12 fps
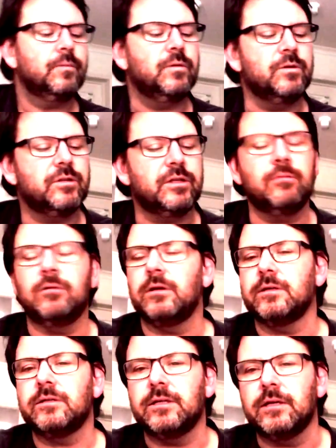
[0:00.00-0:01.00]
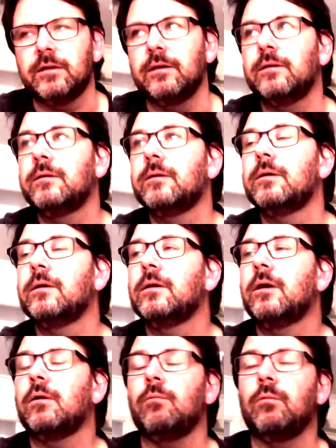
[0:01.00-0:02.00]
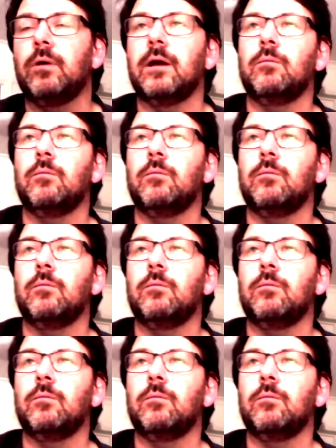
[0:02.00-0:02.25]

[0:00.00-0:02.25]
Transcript: Do you see what I see when